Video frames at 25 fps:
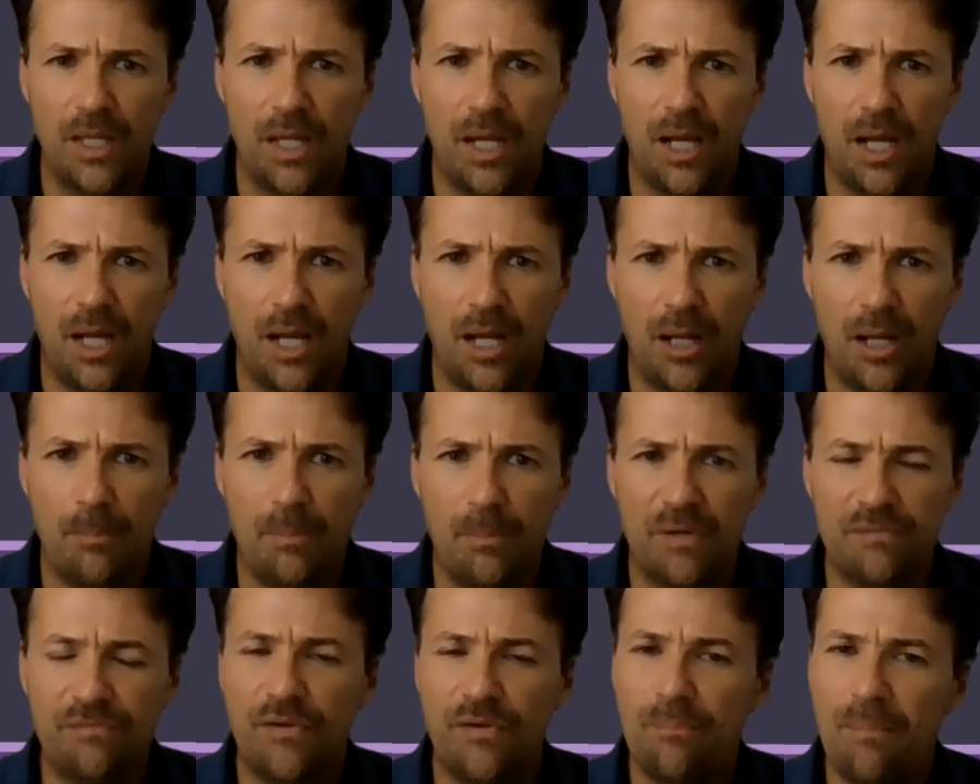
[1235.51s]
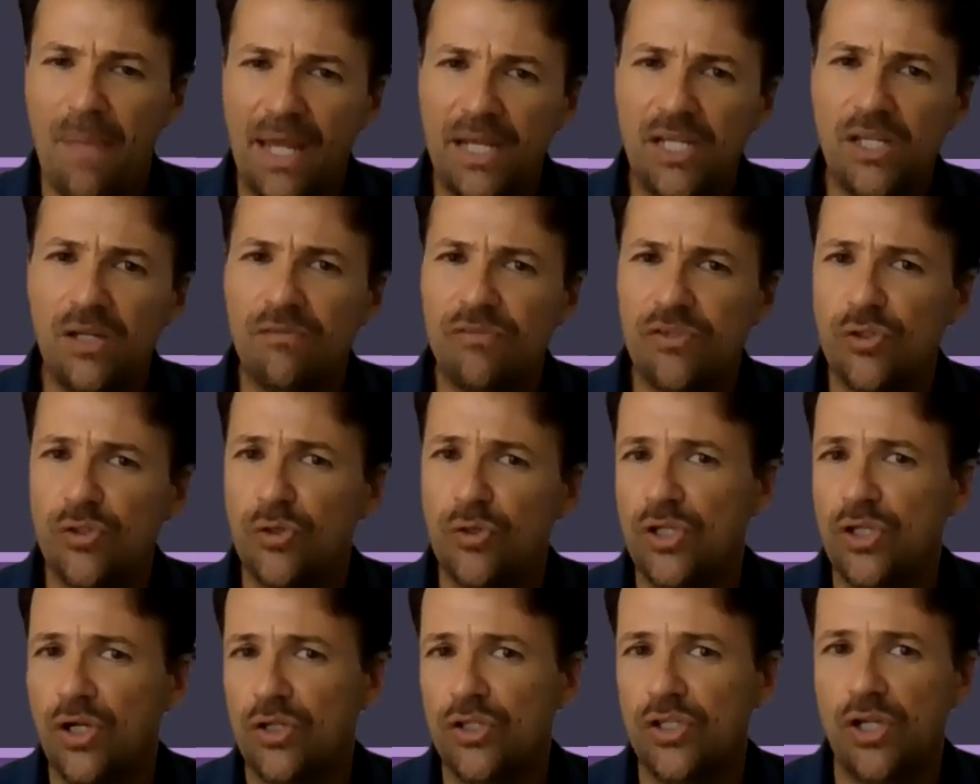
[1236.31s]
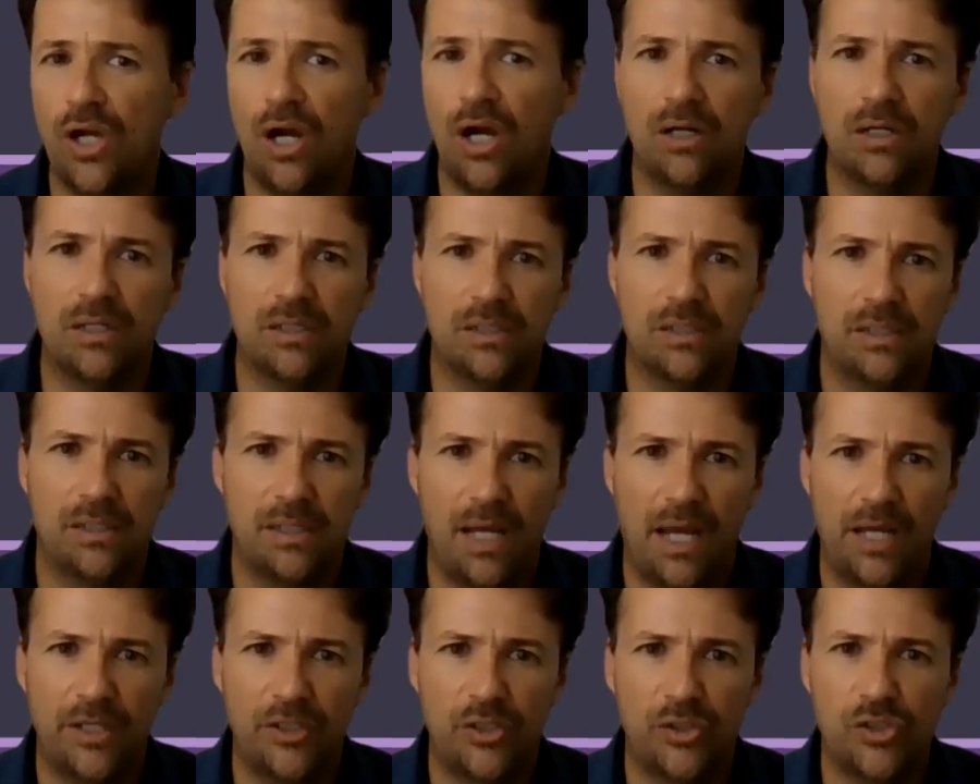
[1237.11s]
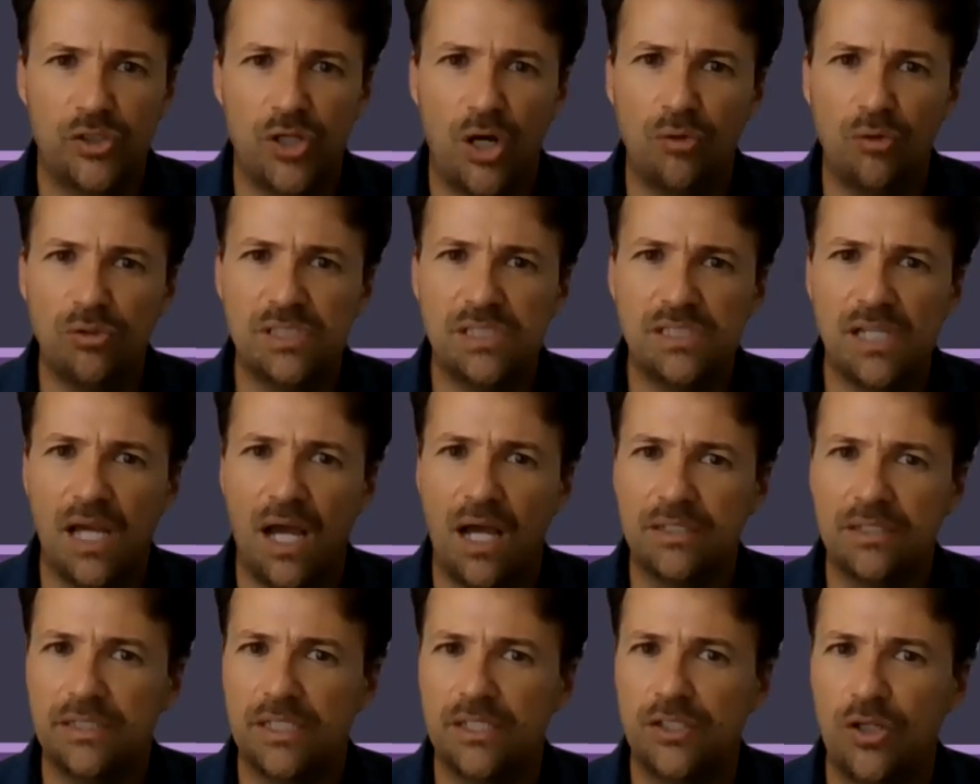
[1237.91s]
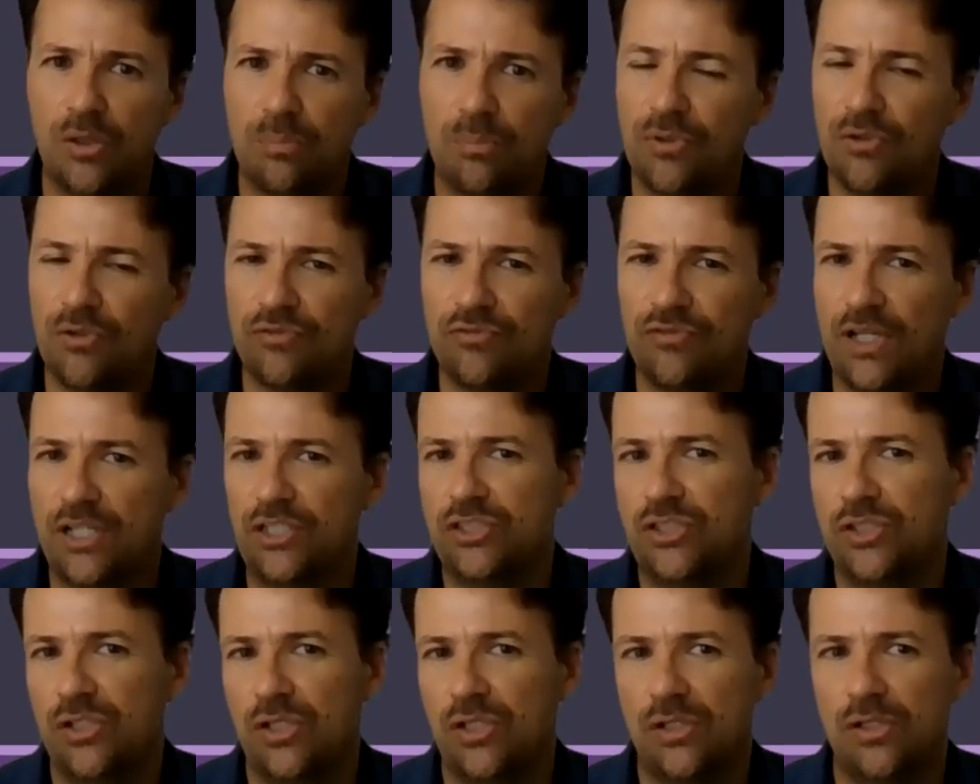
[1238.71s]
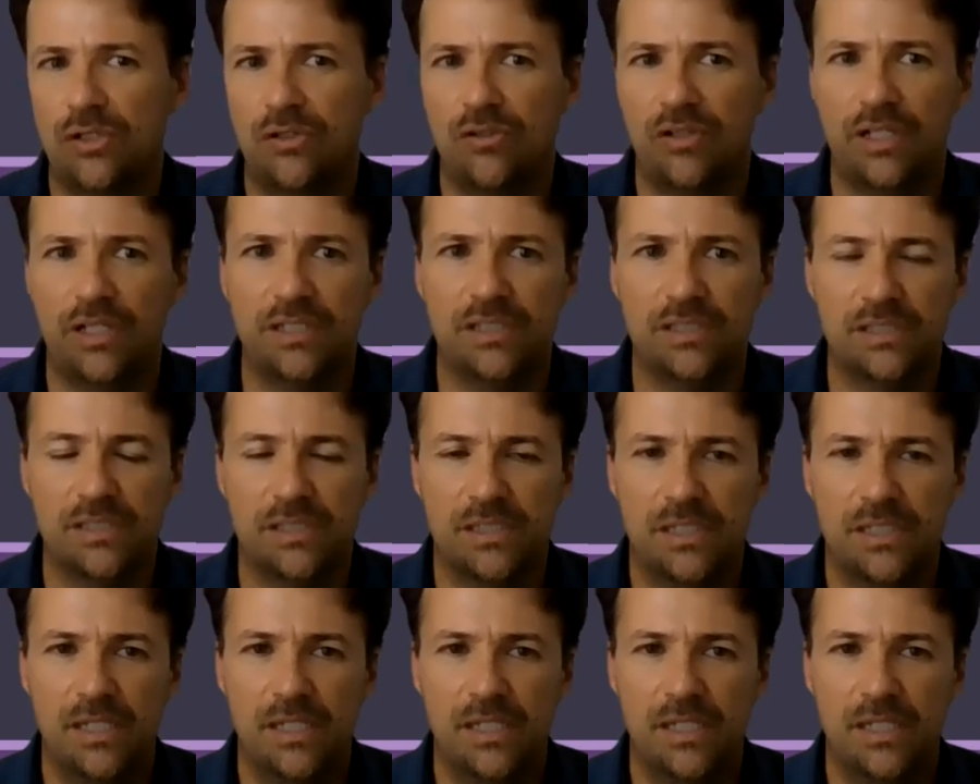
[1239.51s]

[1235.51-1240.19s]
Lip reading: But for many of you, you're young and you're now starting your professional careers.